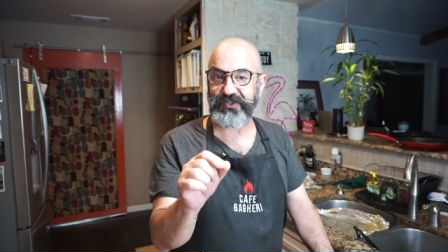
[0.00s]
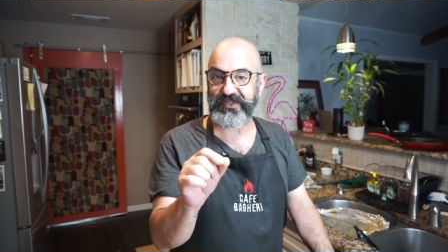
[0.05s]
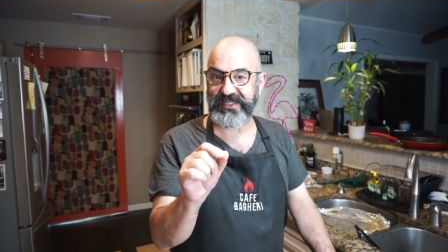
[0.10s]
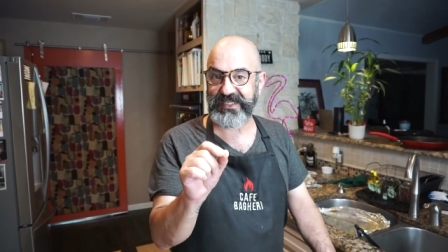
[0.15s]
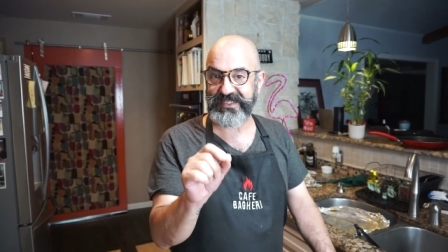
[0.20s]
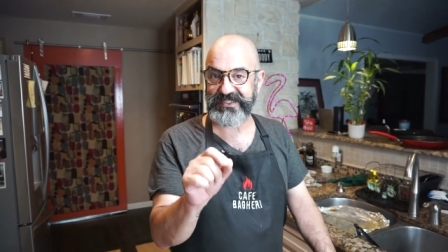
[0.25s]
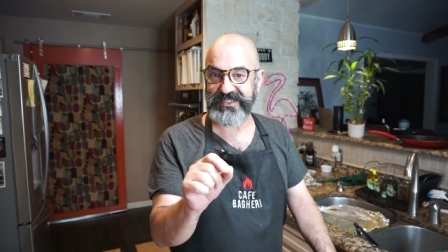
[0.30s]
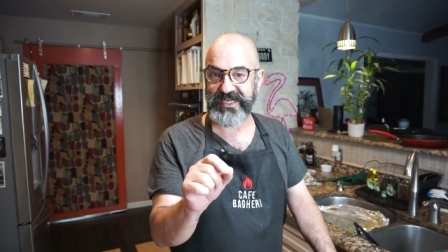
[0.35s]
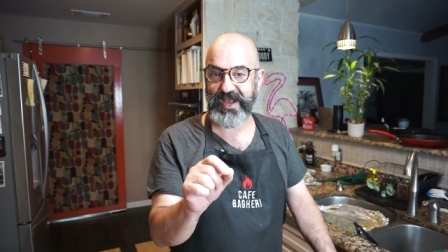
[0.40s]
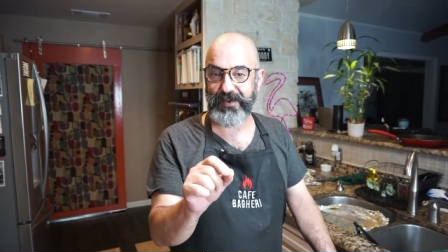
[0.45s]

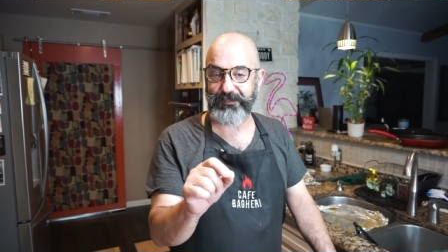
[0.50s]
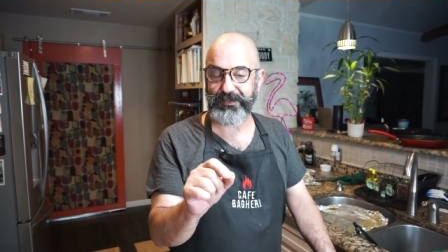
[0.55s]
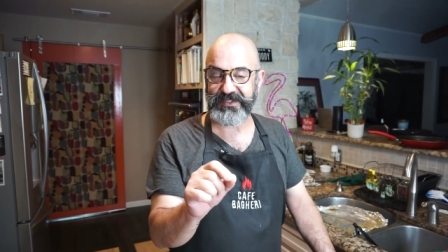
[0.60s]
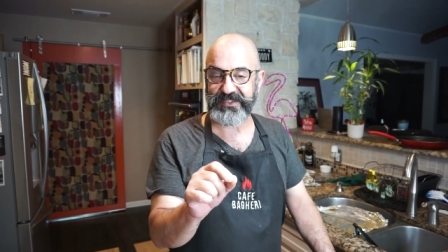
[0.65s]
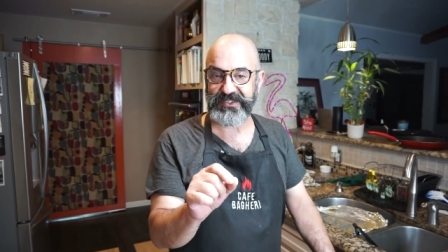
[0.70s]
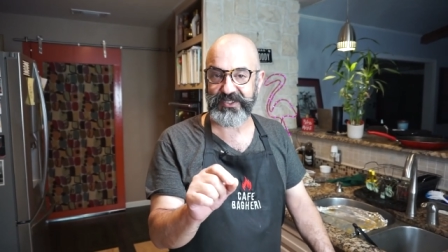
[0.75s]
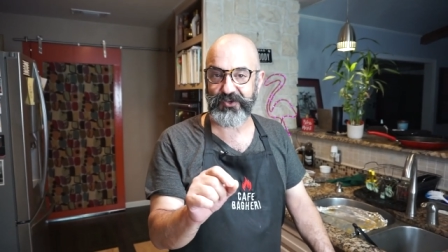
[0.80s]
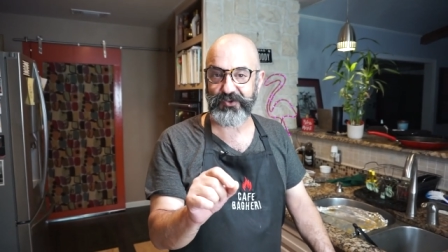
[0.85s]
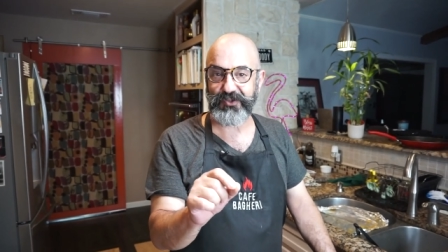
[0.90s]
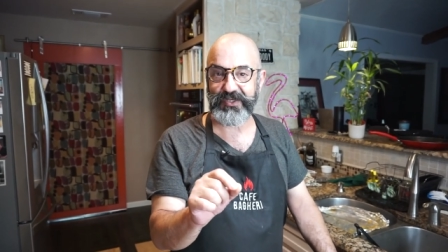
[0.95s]
this
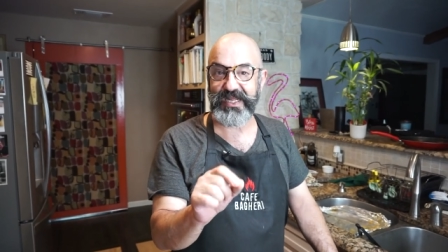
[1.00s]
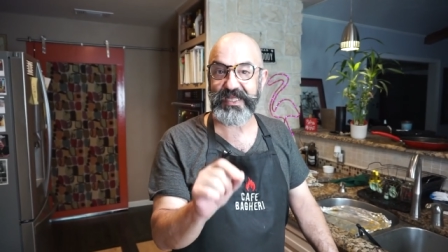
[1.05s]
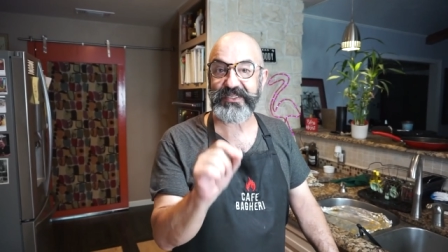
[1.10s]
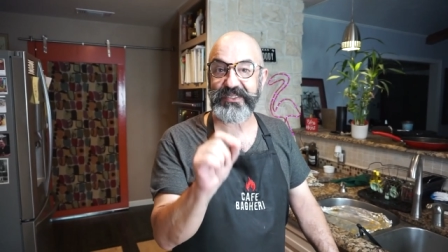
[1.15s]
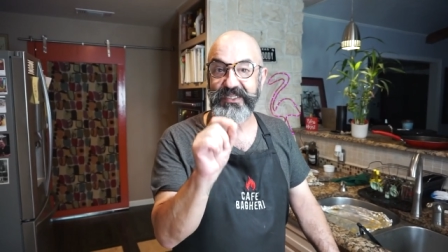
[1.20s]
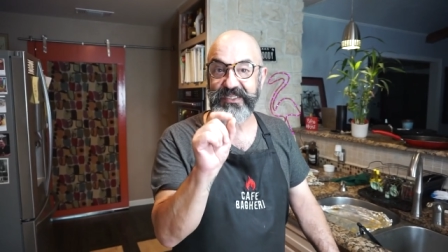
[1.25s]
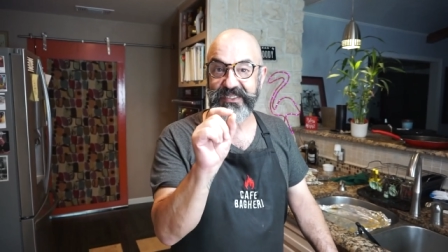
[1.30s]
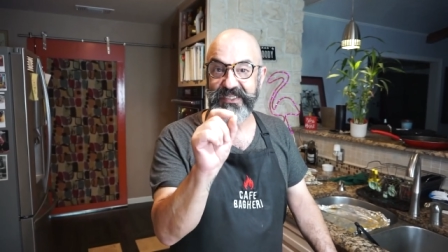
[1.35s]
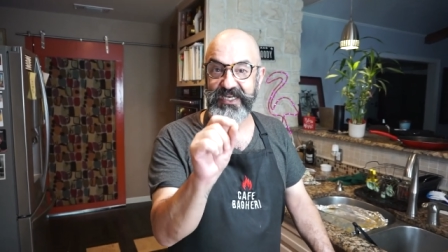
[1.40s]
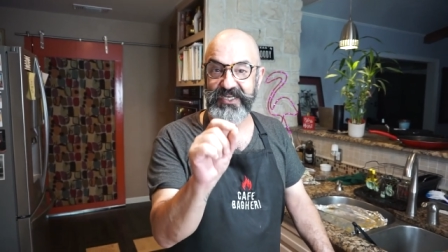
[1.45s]
episode and
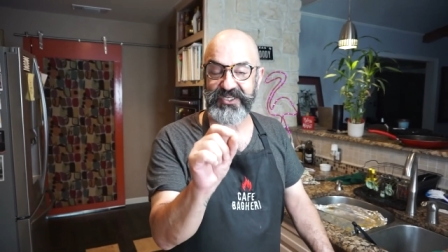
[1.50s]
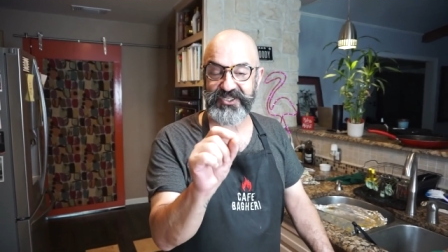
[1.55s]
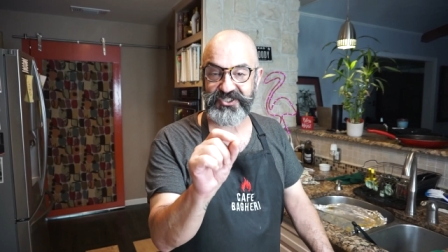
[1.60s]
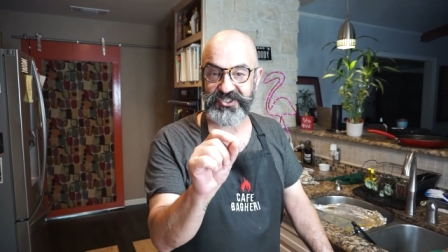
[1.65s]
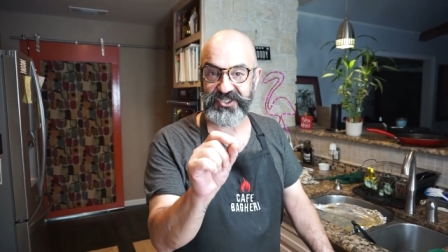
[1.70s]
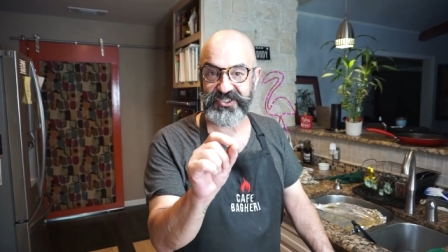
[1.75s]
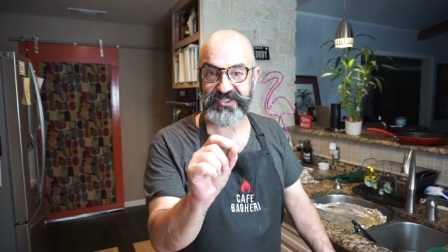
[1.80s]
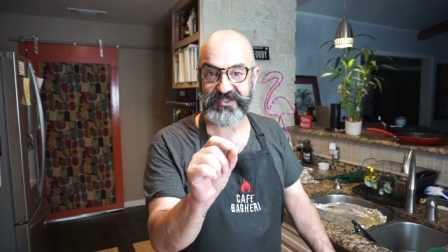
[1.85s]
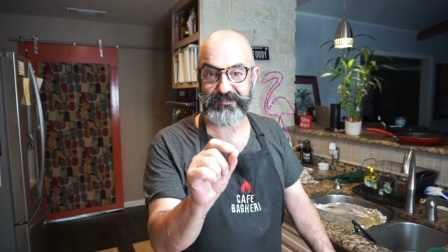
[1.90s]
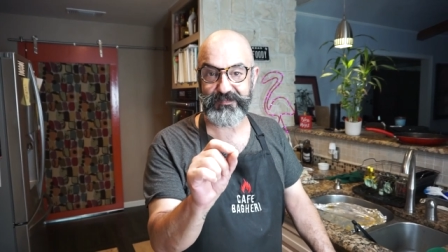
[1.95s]
the
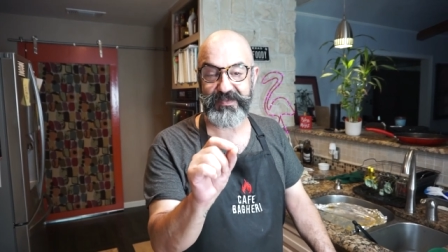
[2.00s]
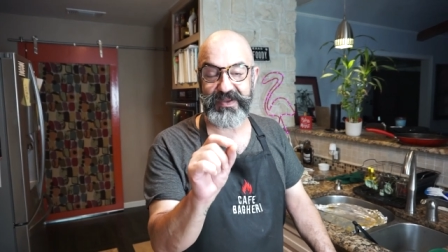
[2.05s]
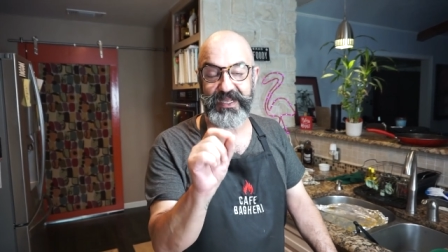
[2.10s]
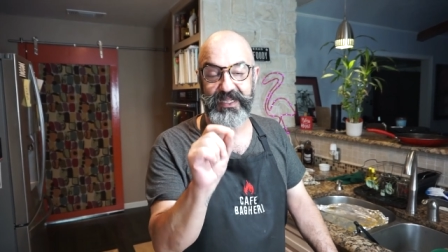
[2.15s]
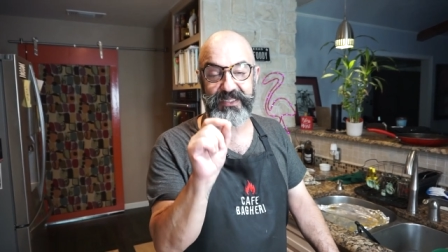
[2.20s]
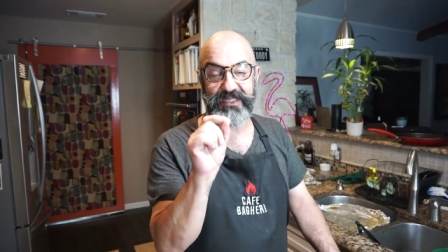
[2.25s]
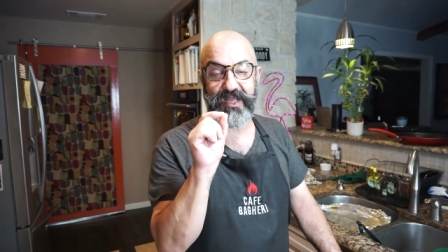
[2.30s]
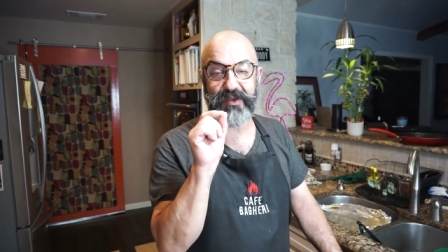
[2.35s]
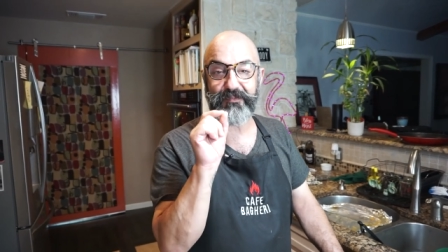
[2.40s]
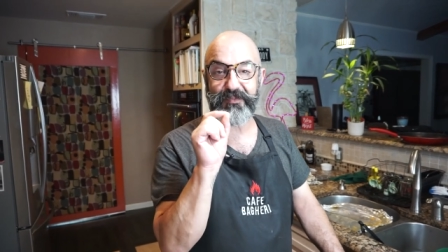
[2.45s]
delicious
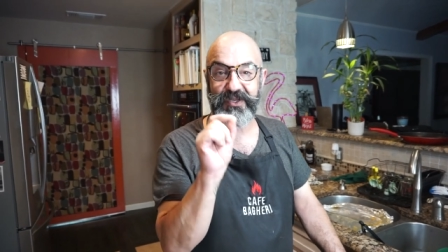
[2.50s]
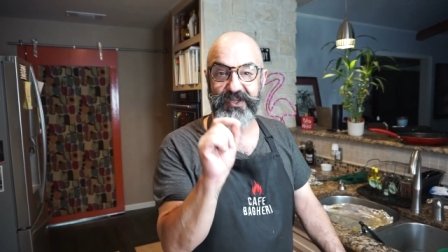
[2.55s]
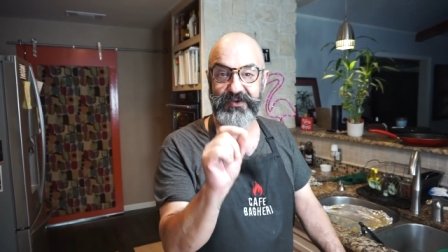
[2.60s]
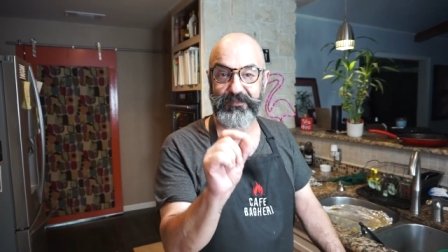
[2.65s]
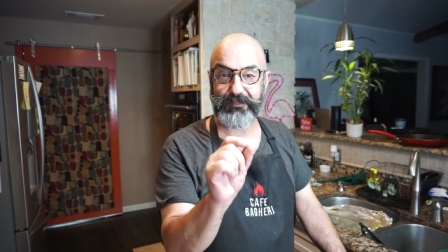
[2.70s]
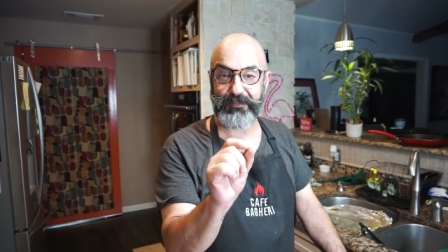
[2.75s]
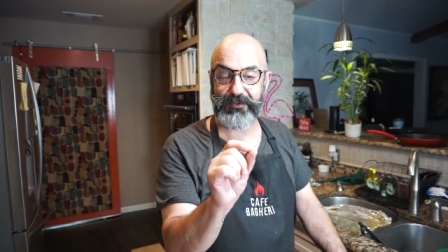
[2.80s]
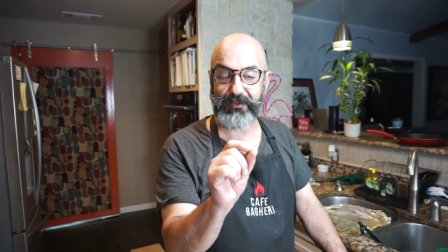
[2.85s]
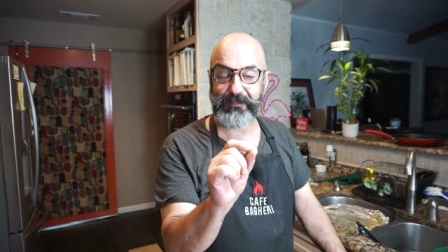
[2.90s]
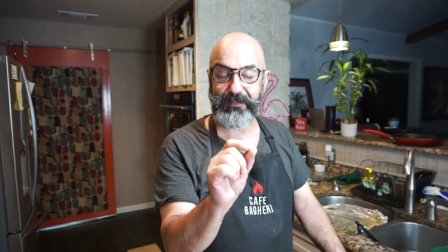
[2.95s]
meal I'm going to
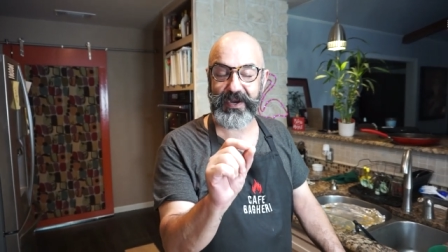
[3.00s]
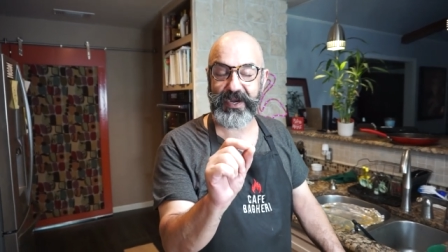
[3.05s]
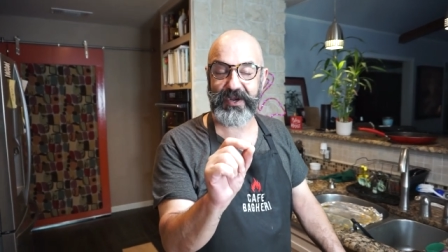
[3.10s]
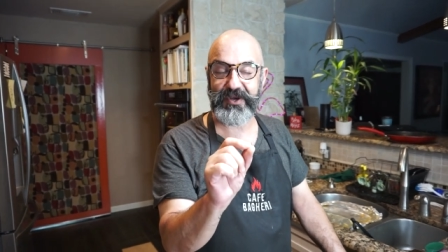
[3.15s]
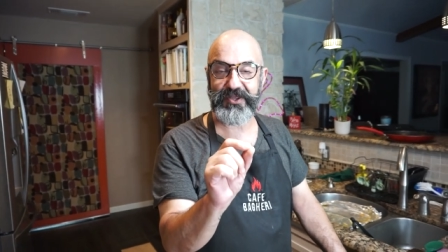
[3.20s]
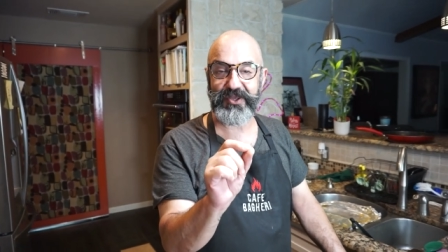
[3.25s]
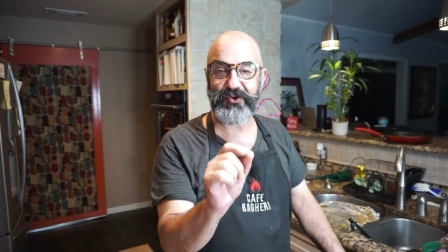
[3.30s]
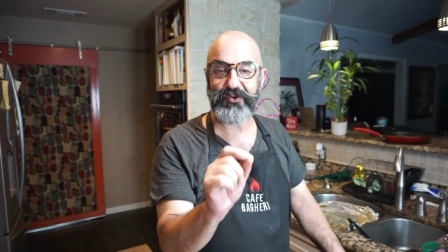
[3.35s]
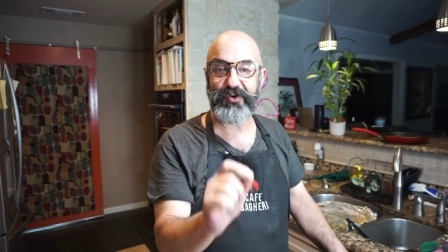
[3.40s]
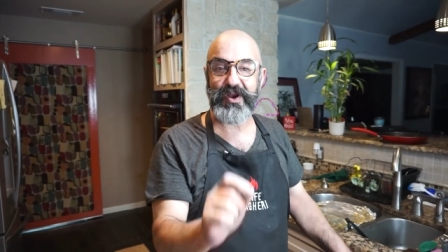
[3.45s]
prepare
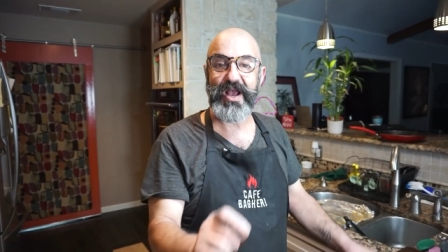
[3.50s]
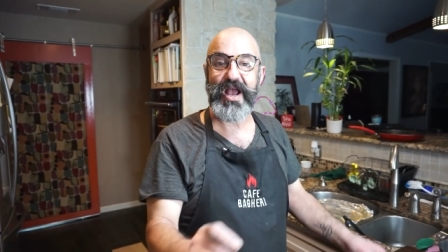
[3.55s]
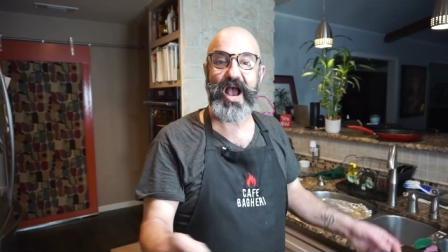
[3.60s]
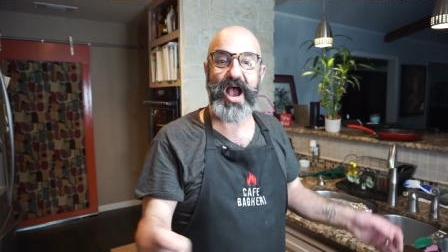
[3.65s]
you,